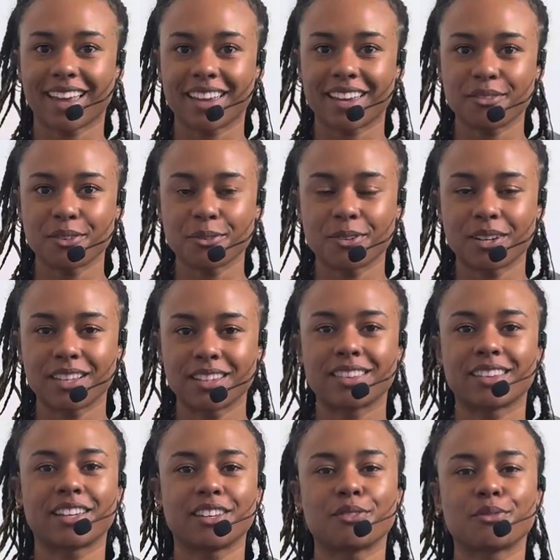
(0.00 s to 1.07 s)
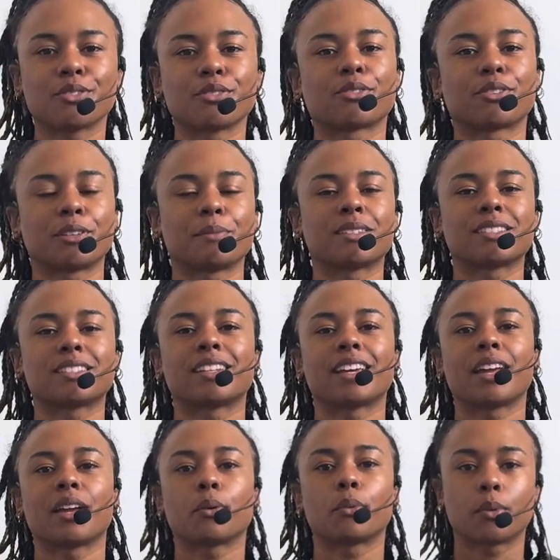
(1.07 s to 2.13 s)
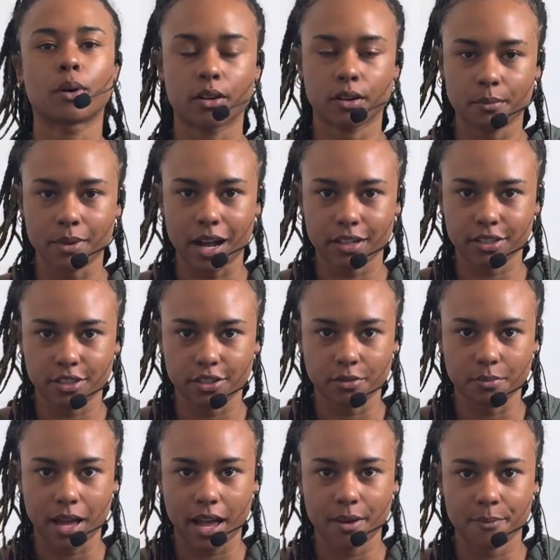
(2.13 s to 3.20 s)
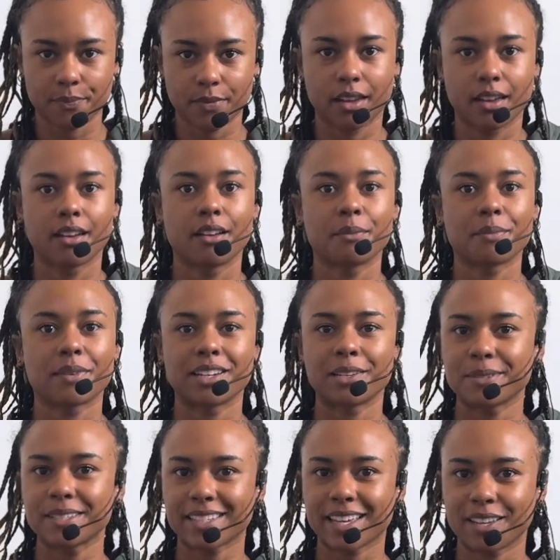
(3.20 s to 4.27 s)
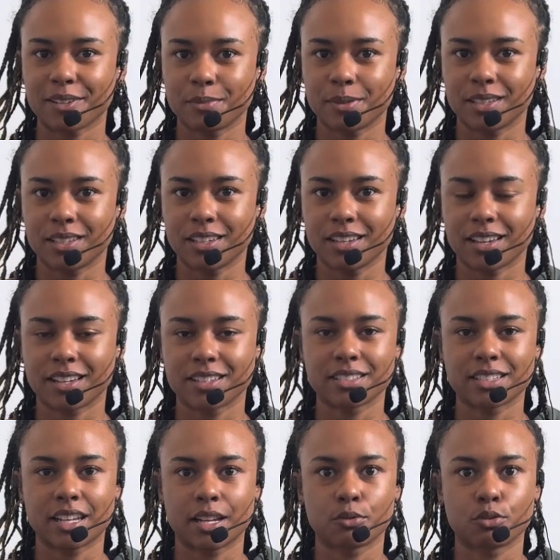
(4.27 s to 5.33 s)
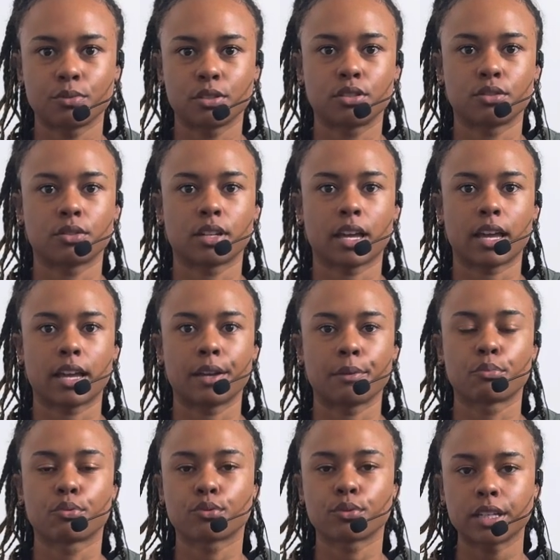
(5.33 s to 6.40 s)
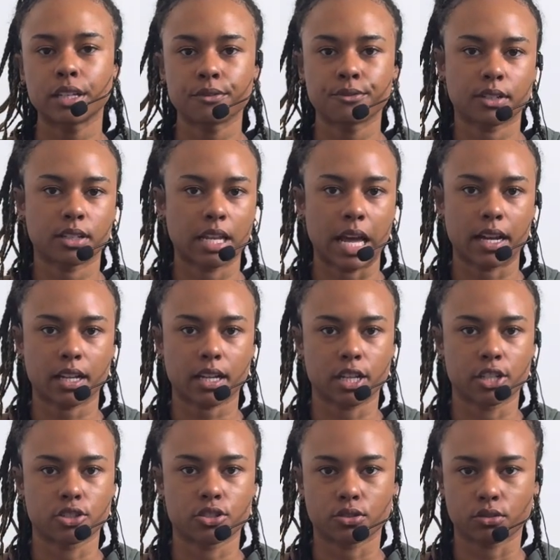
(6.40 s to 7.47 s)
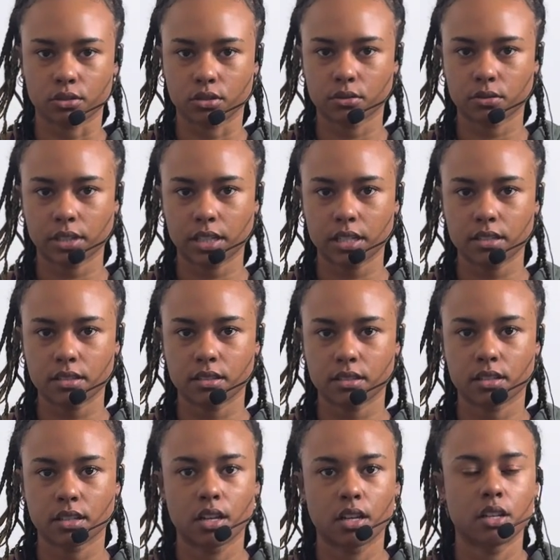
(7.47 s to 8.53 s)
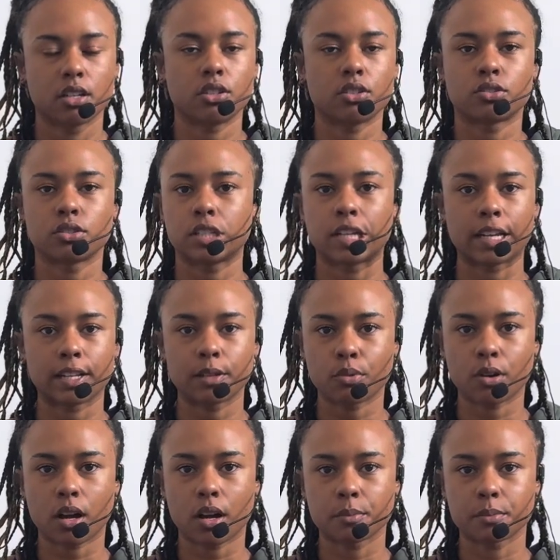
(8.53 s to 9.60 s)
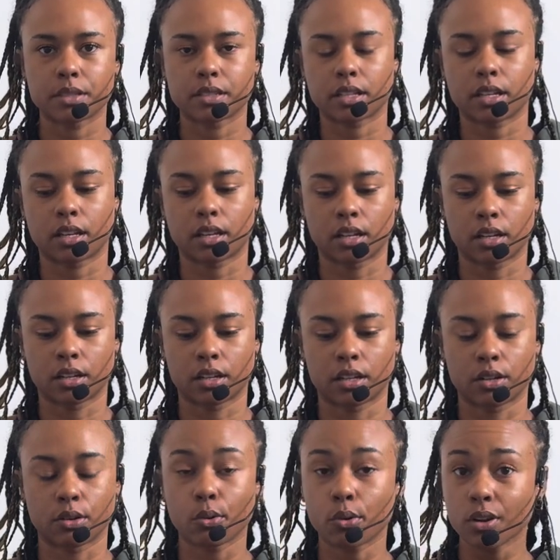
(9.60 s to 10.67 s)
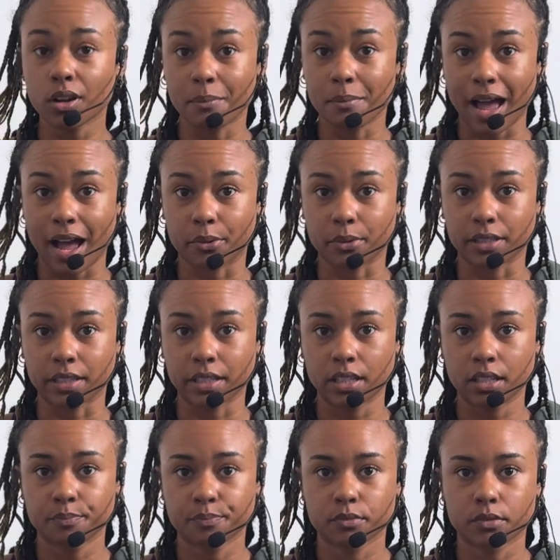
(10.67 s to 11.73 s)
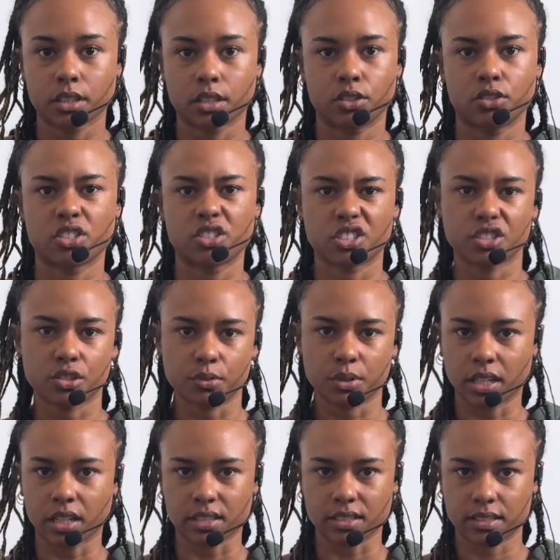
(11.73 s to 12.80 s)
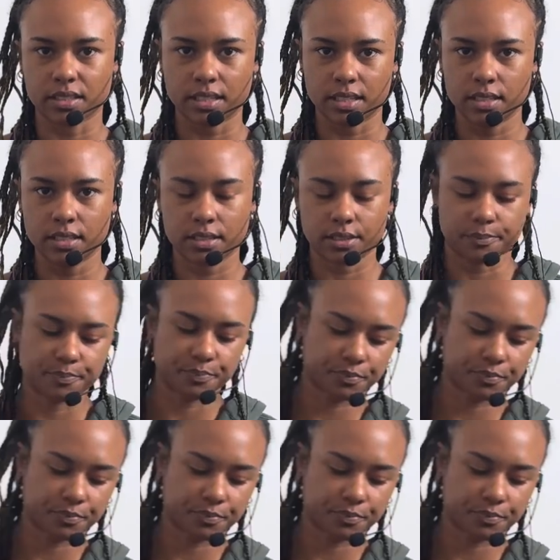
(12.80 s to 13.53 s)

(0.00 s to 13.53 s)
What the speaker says: everyone, thank you for joining me today. Welcome back to your mat. My name is KB, and today we'll be doing a brief neck and shoulder release. You don't need any props or a mat, really. You can just do it in a seat,